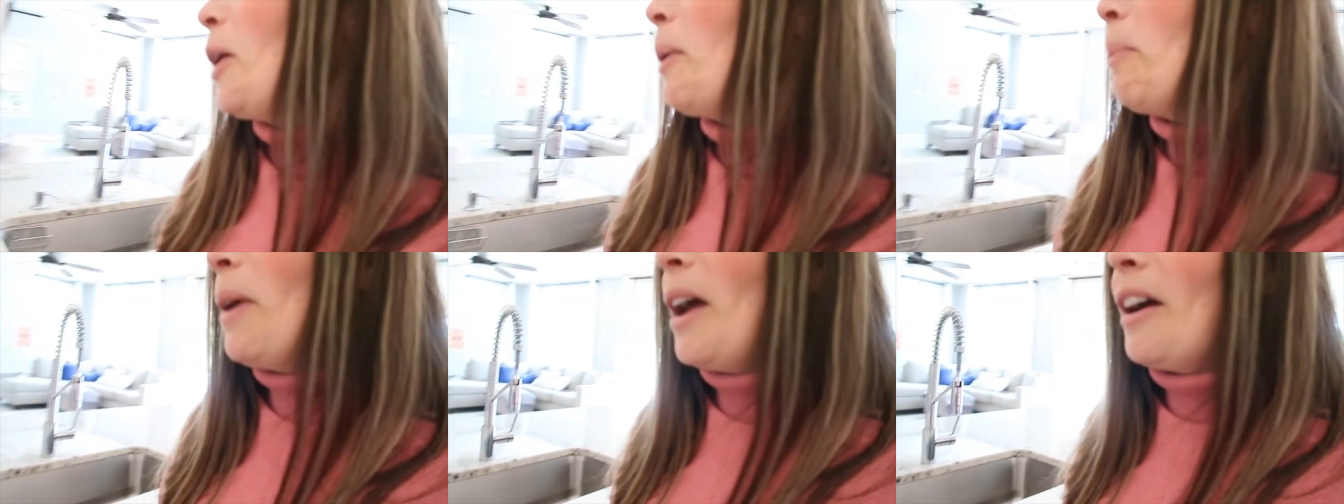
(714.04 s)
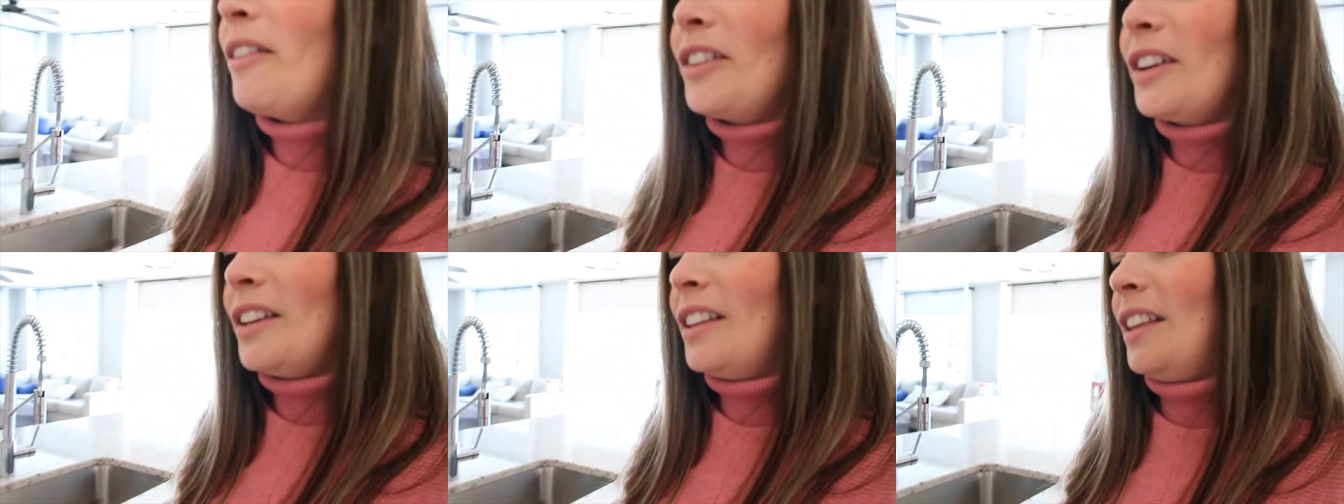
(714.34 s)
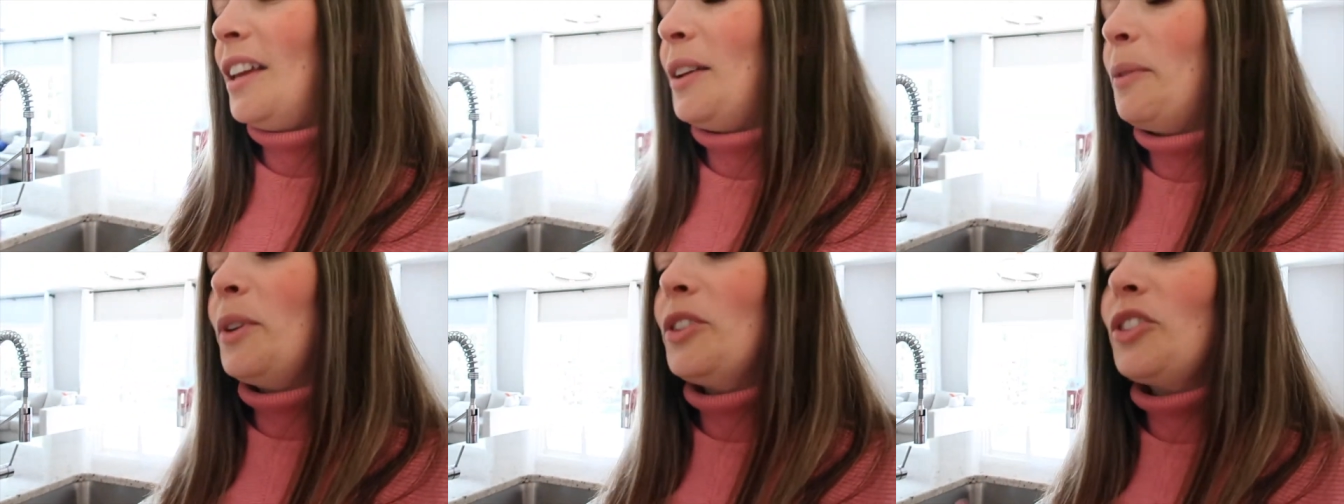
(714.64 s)
up
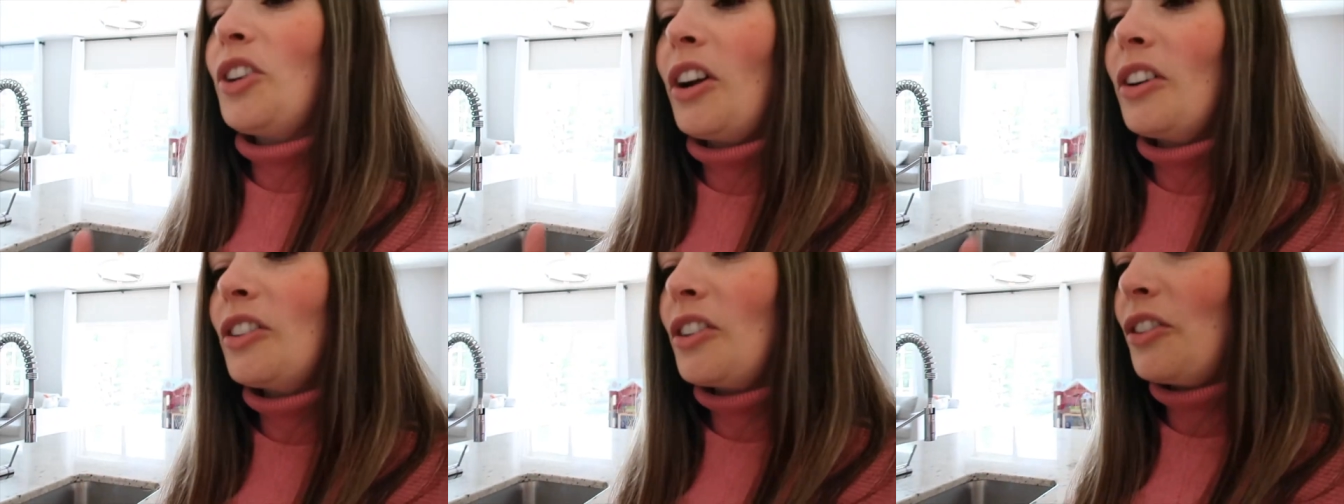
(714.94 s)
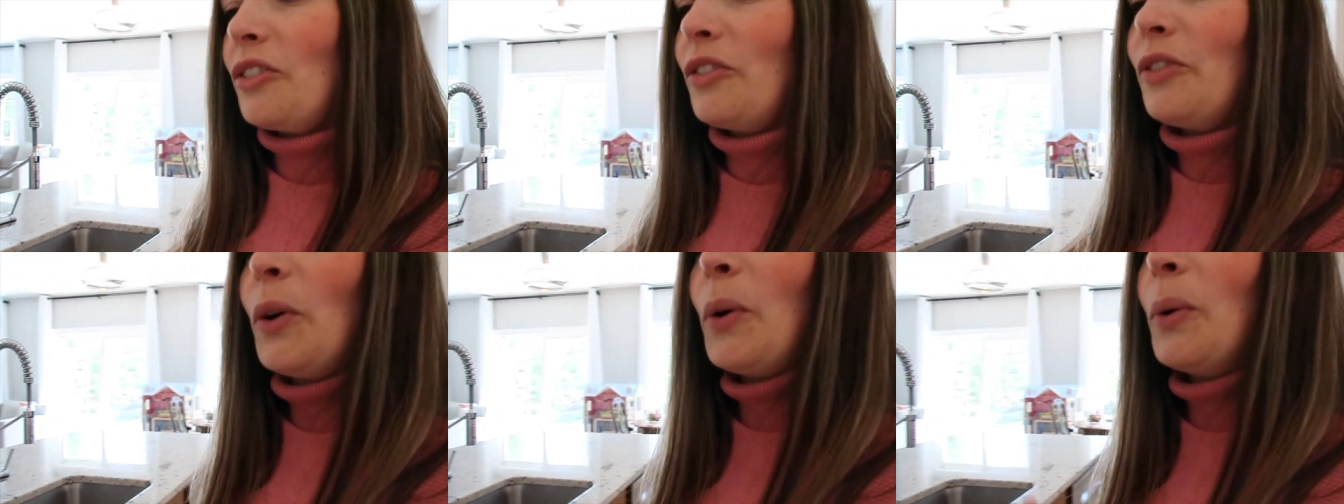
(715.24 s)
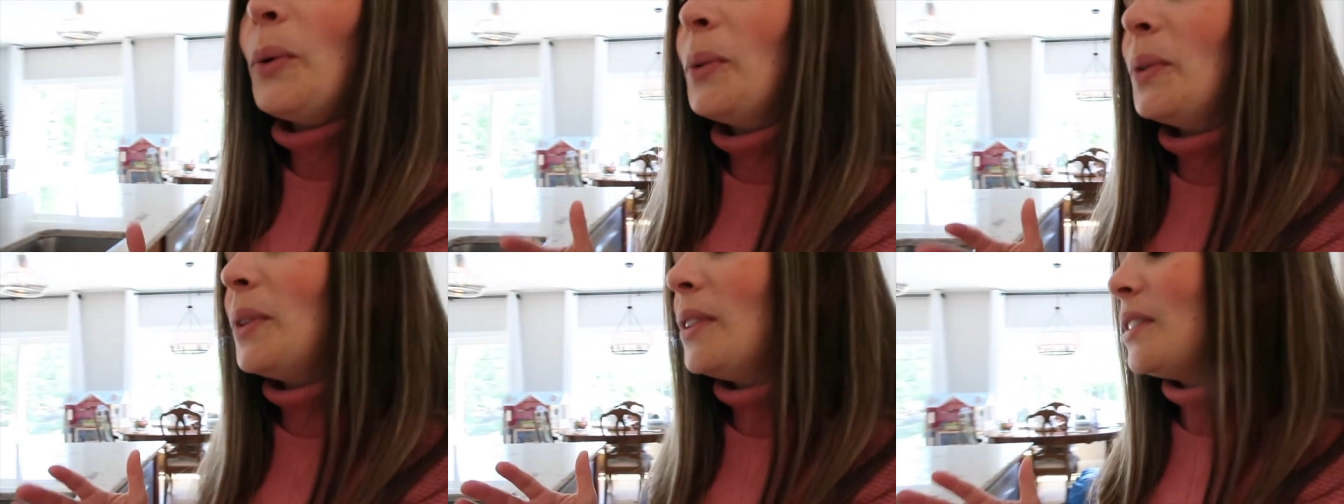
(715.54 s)
everything. We charge our
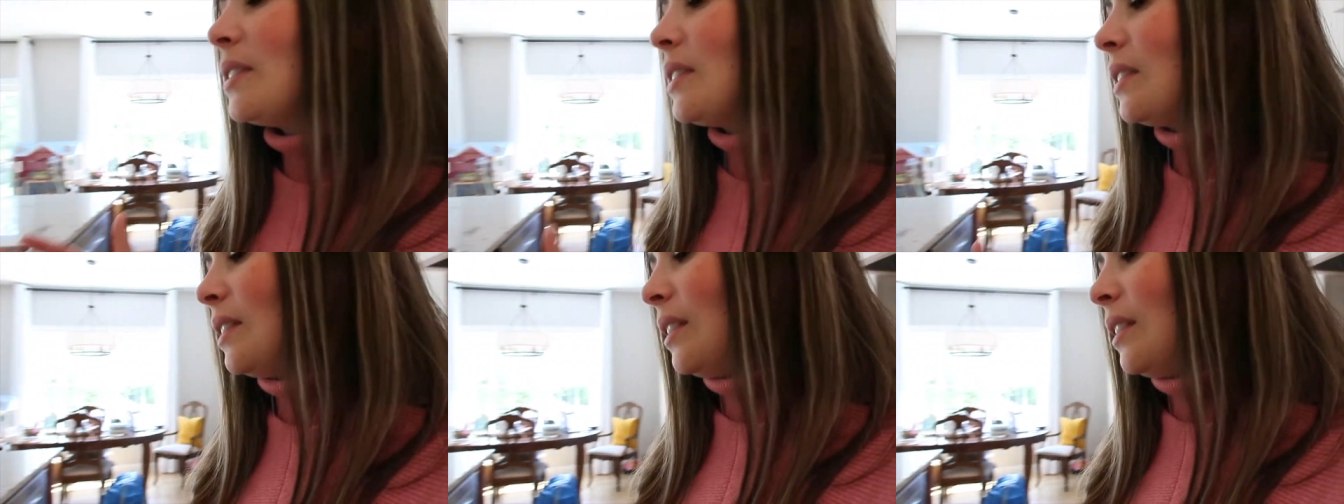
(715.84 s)
phones,